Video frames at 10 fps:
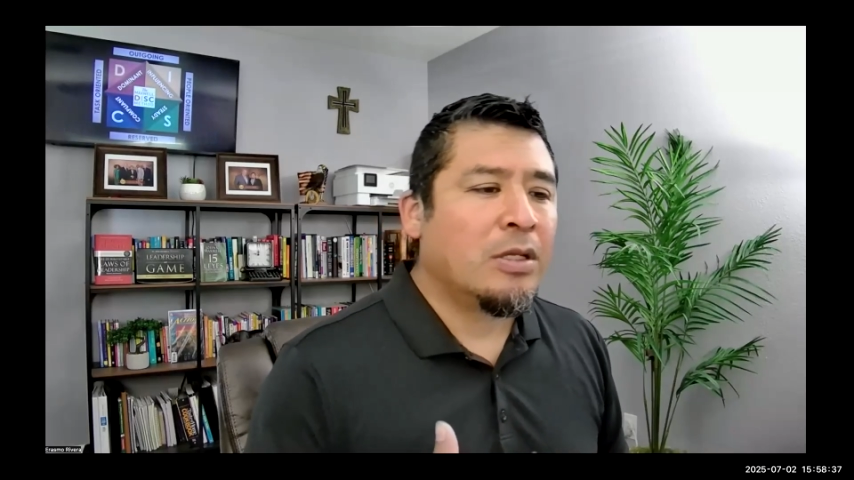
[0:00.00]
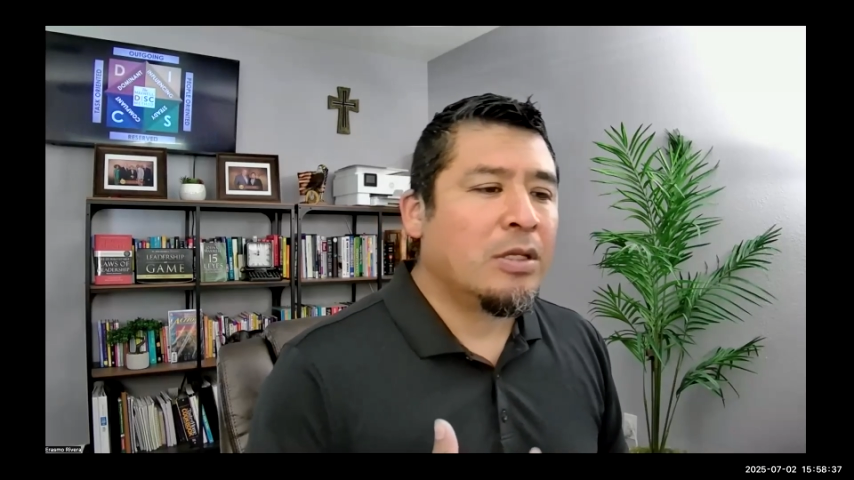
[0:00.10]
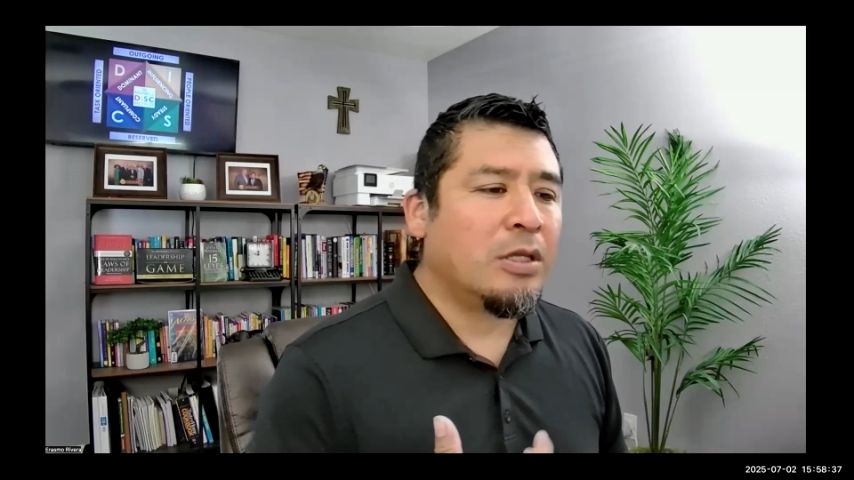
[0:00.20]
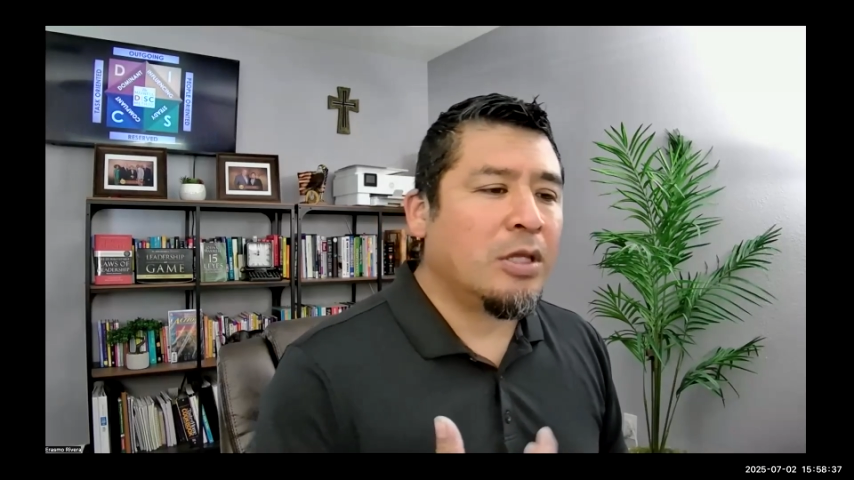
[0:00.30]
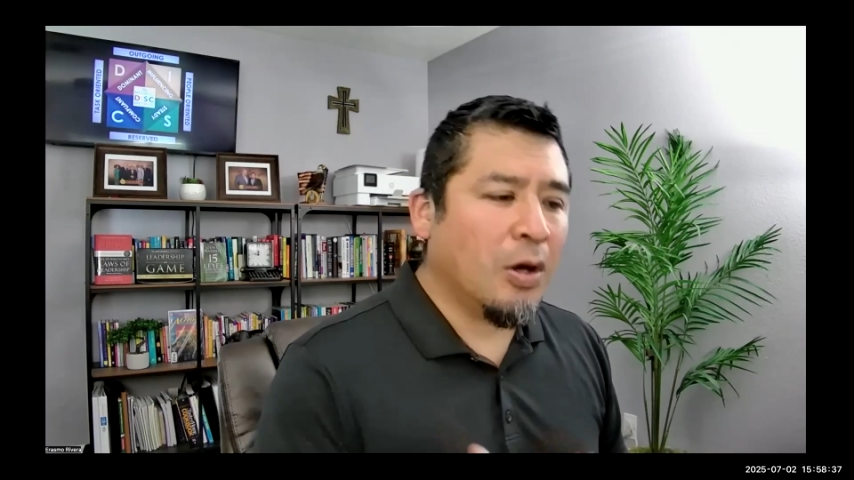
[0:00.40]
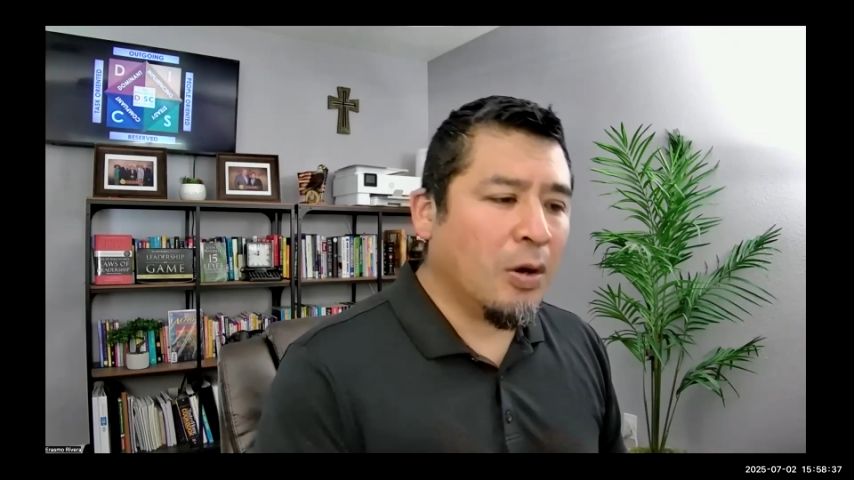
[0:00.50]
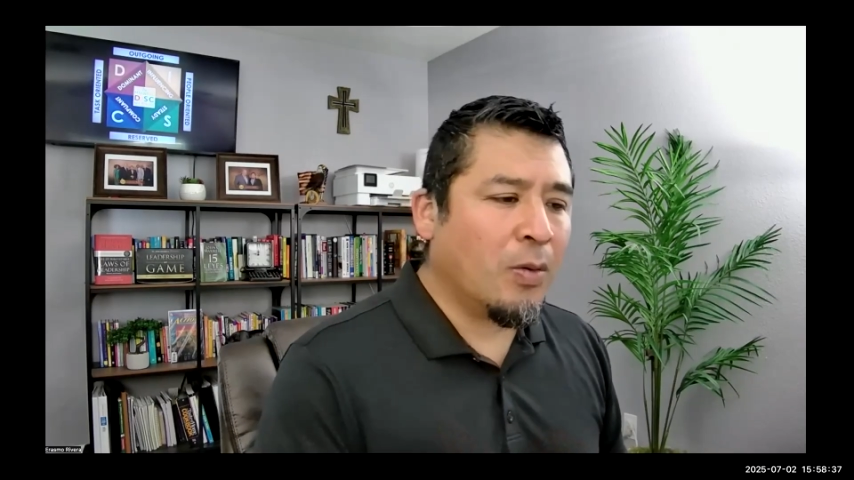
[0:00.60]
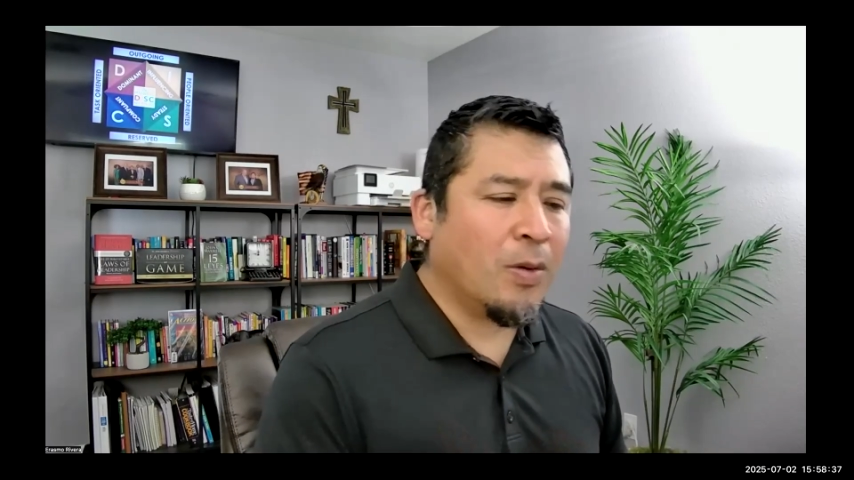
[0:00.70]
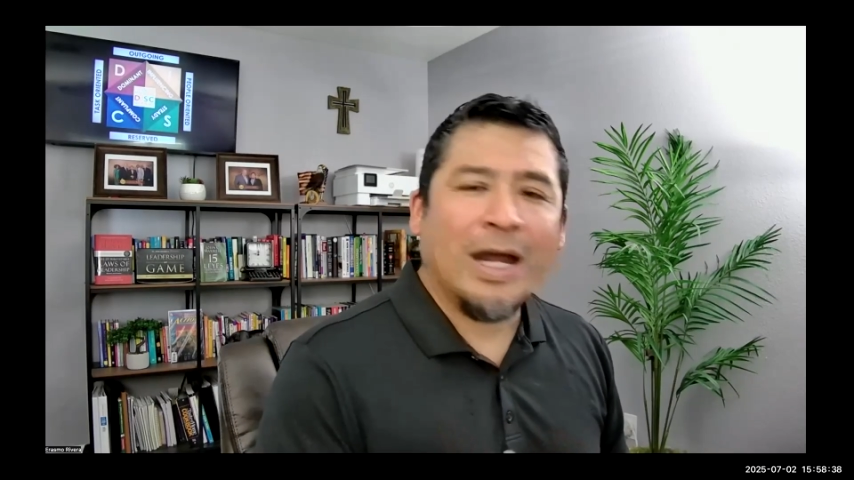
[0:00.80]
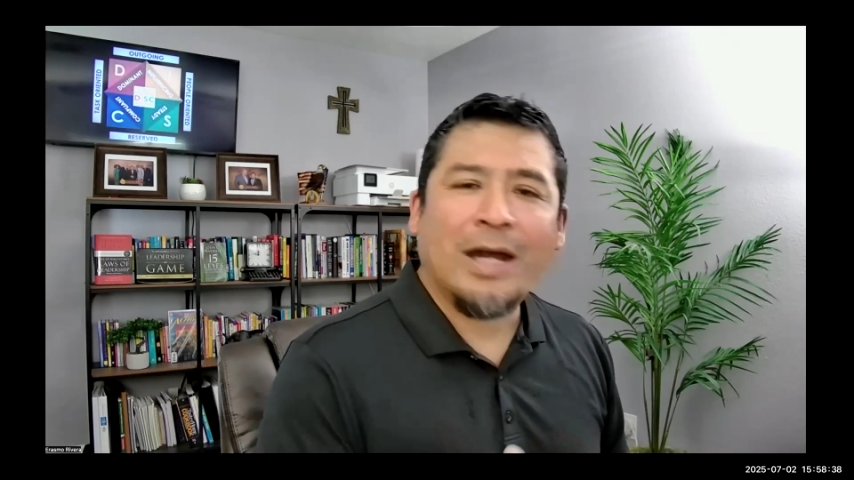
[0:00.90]

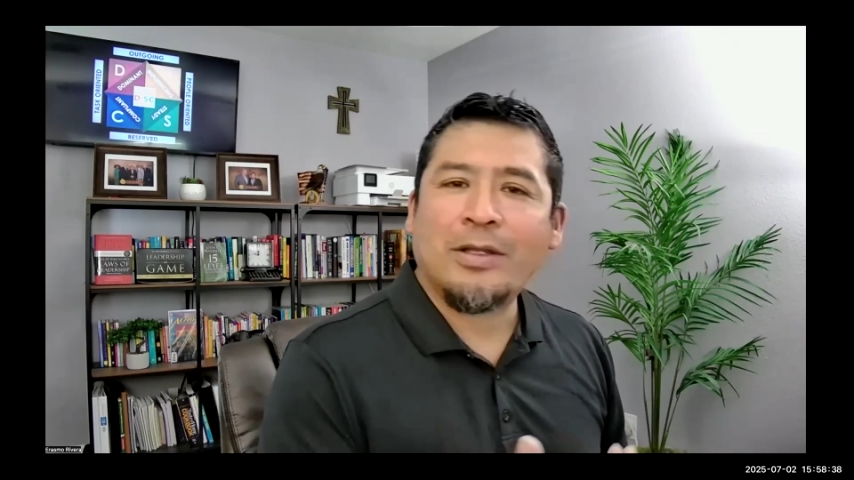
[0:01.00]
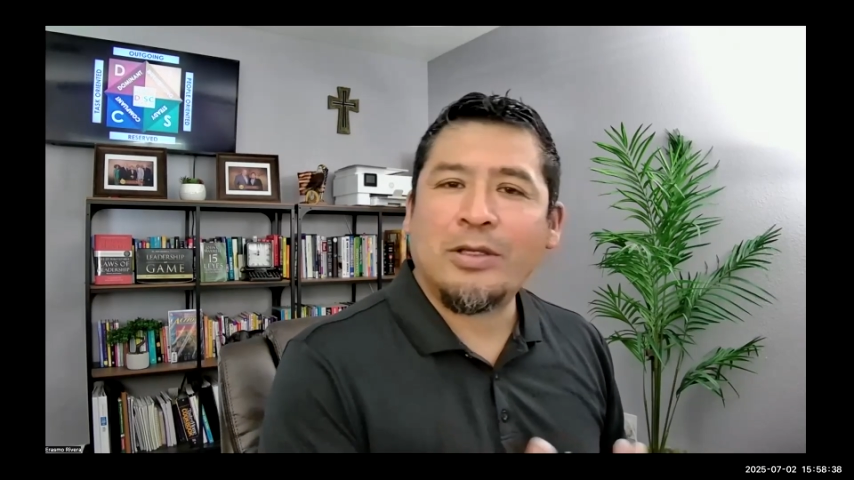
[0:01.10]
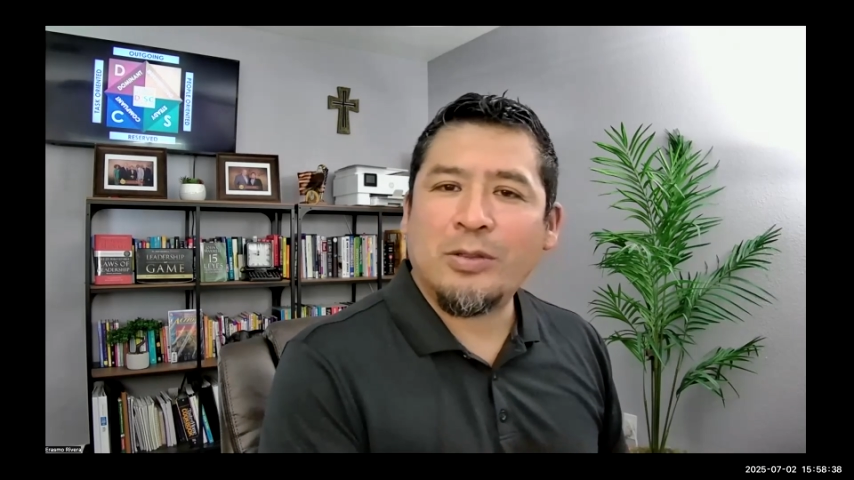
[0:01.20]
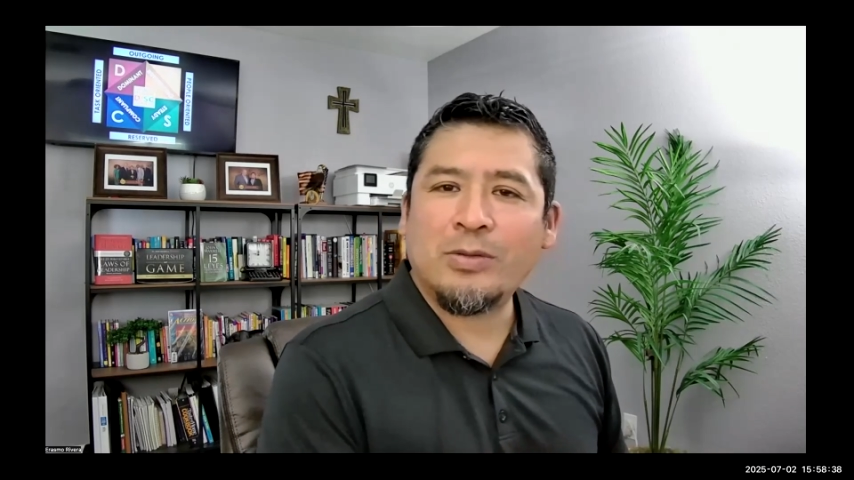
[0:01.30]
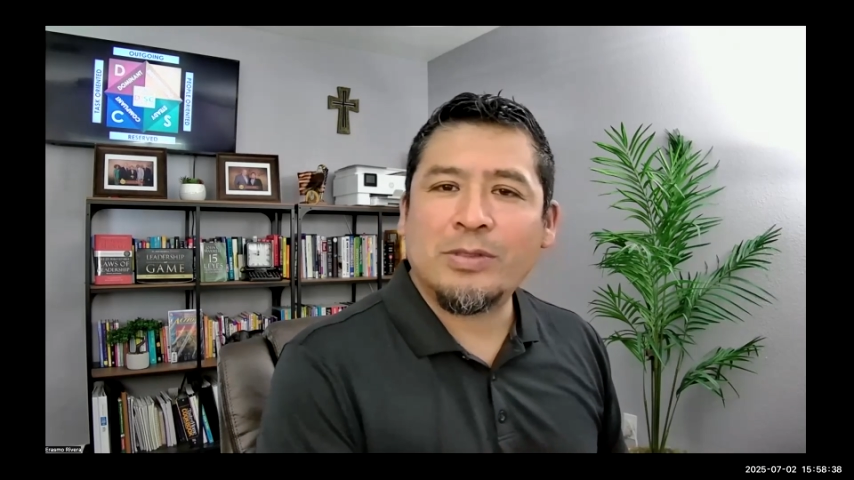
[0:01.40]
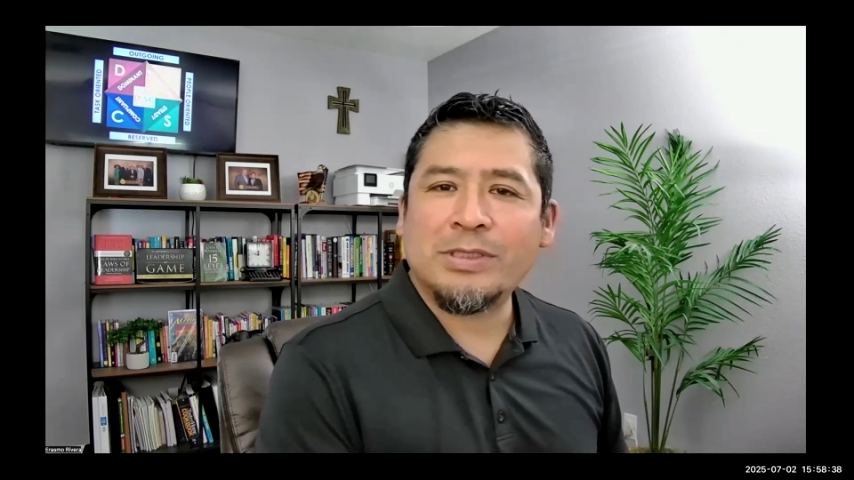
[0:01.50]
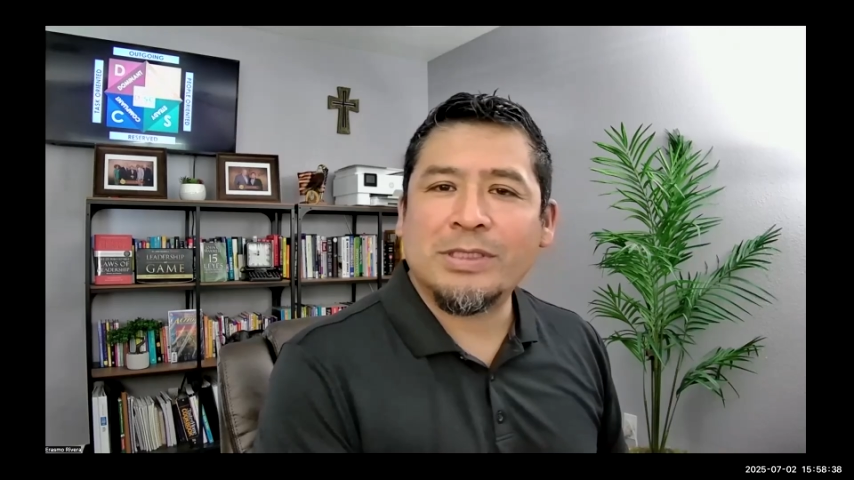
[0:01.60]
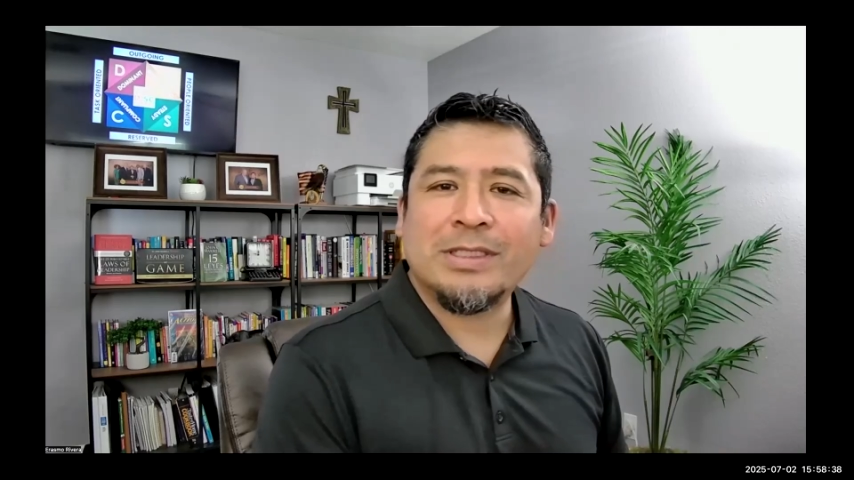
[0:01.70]
know how to use